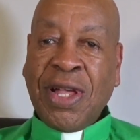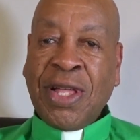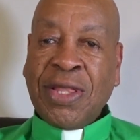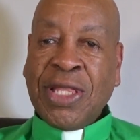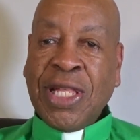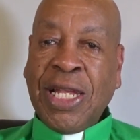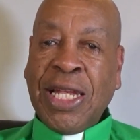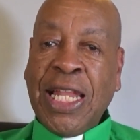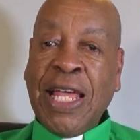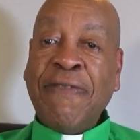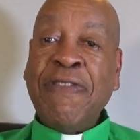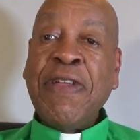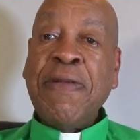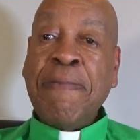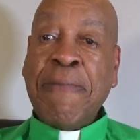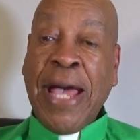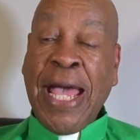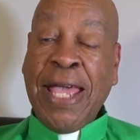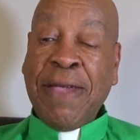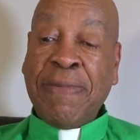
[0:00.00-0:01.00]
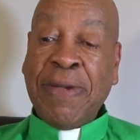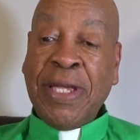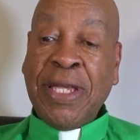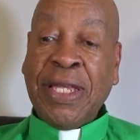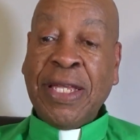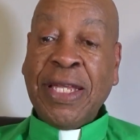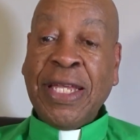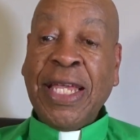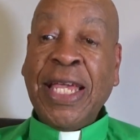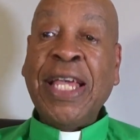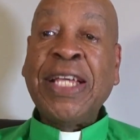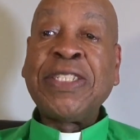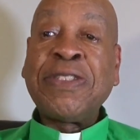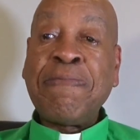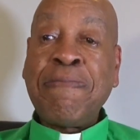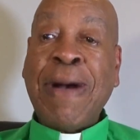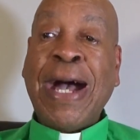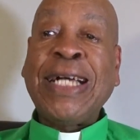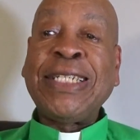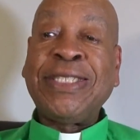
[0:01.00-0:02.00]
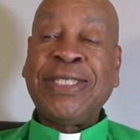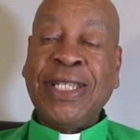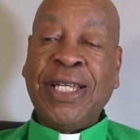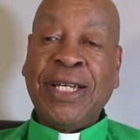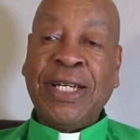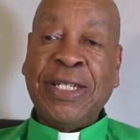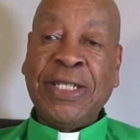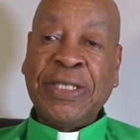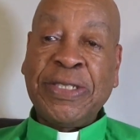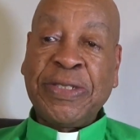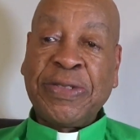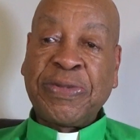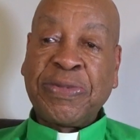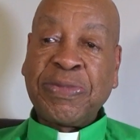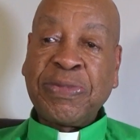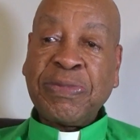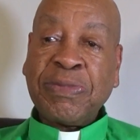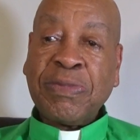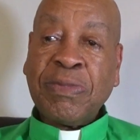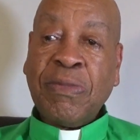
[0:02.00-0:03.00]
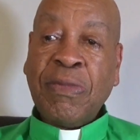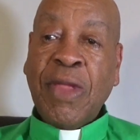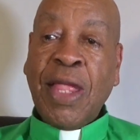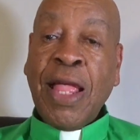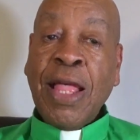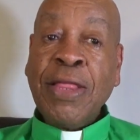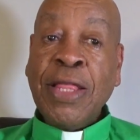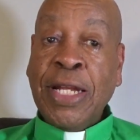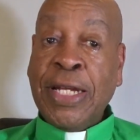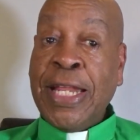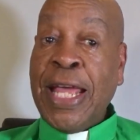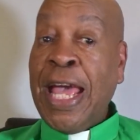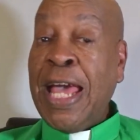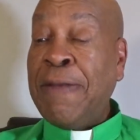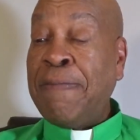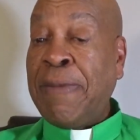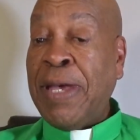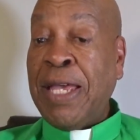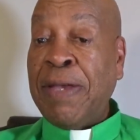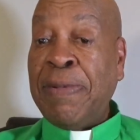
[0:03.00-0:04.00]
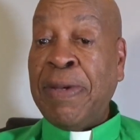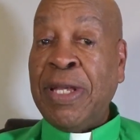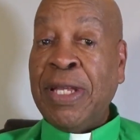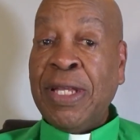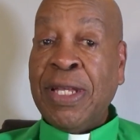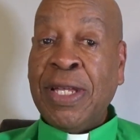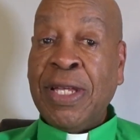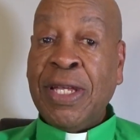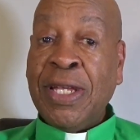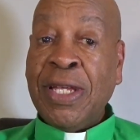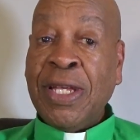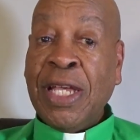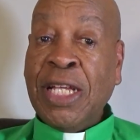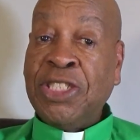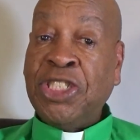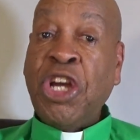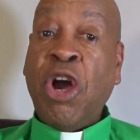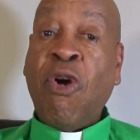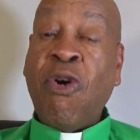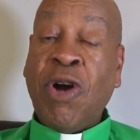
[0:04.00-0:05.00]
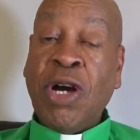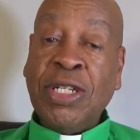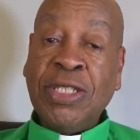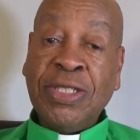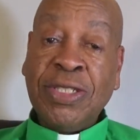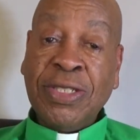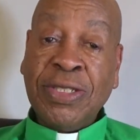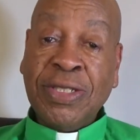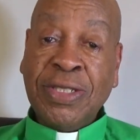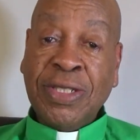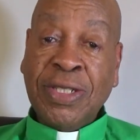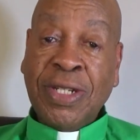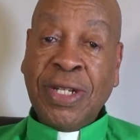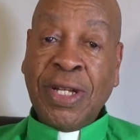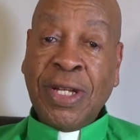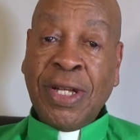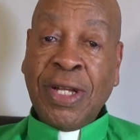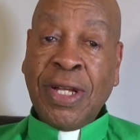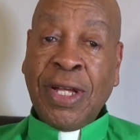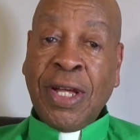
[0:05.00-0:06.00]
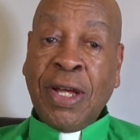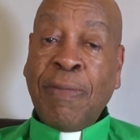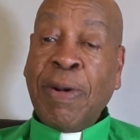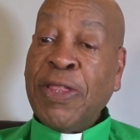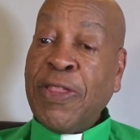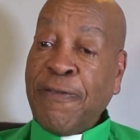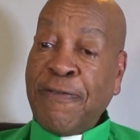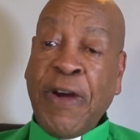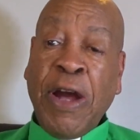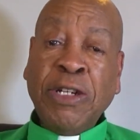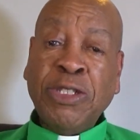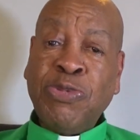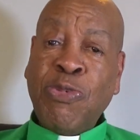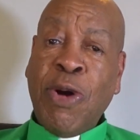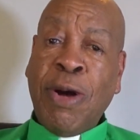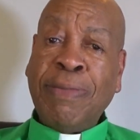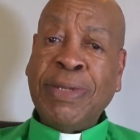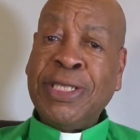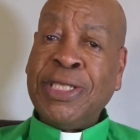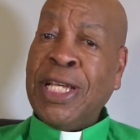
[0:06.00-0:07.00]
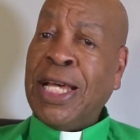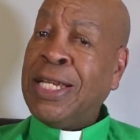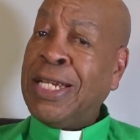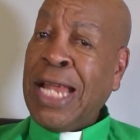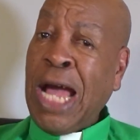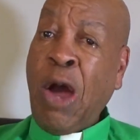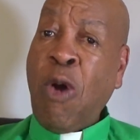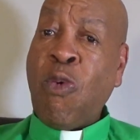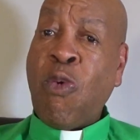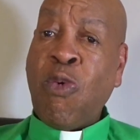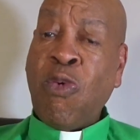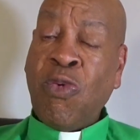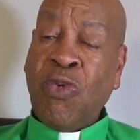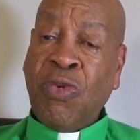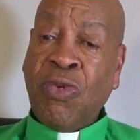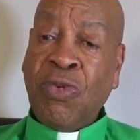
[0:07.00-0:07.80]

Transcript: the living baby is my son. The dead baby is yours. But the first woman said, No,